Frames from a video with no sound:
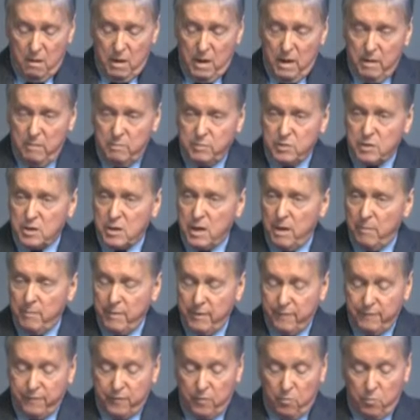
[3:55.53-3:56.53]
It was
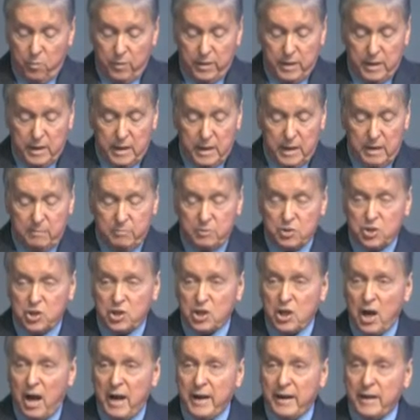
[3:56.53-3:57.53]
coming from within. It was
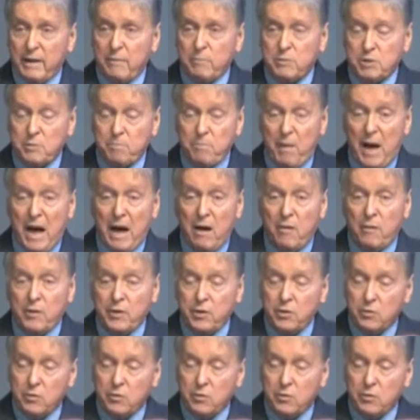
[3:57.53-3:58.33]
shining. It was power.